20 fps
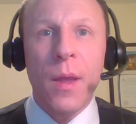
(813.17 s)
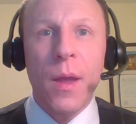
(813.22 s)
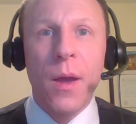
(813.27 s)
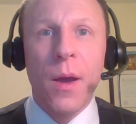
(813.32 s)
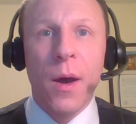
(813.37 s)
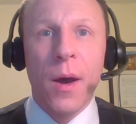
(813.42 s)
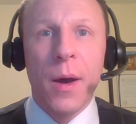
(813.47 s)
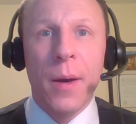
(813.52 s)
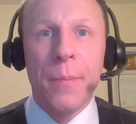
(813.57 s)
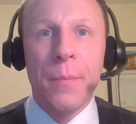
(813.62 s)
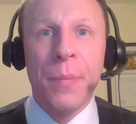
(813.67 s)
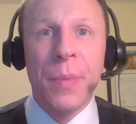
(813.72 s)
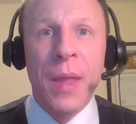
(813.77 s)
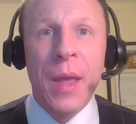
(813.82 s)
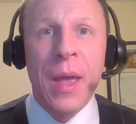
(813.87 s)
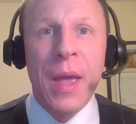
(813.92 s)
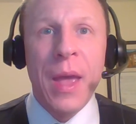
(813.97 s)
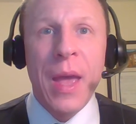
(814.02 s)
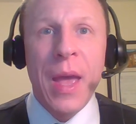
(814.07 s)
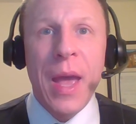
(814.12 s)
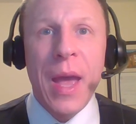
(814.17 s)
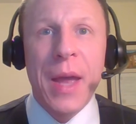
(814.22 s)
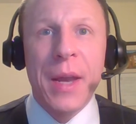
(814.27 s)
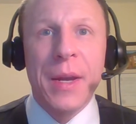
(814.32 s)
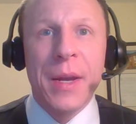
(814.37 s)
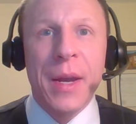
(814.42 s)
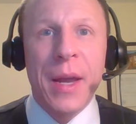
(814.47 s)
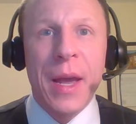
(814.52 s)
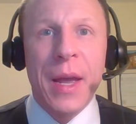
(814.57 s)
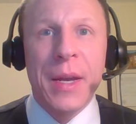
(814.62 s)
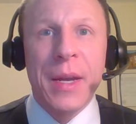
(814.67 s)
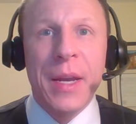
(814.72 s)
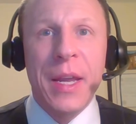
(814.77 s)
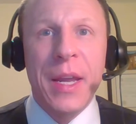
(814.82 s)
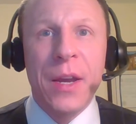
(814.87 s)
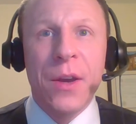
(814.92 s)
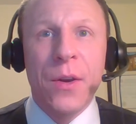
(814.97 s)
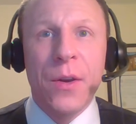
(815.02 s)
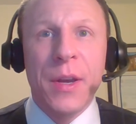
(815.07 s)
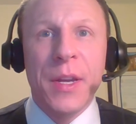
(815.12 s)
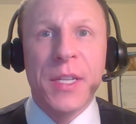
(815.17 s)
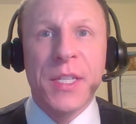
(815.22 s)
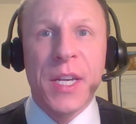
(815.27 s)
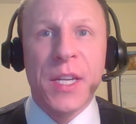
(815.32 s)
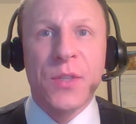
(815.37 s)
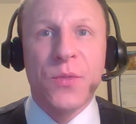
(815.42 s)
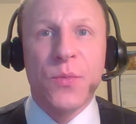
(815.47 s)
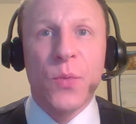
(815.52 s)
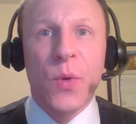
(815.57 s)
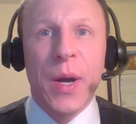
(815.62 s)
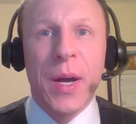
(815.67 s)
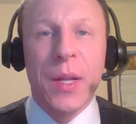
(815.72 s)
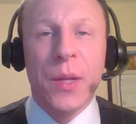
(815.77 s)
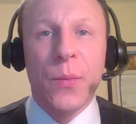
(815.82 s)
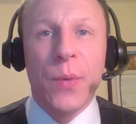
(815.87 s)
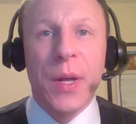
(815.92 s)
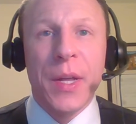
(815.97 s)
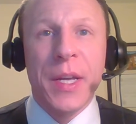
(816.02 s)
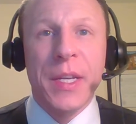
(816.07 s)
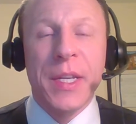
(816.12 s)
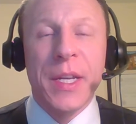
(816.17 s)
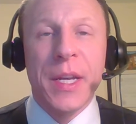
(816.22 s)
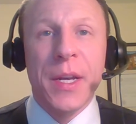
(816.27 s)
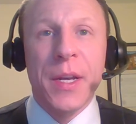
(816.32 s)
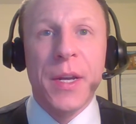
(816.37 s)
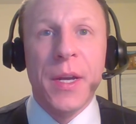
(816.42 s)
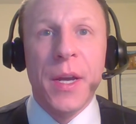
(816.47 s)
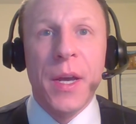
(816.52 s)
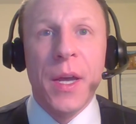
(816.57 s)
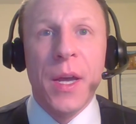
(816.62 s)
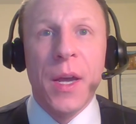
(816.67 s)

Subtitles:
And here he says while he did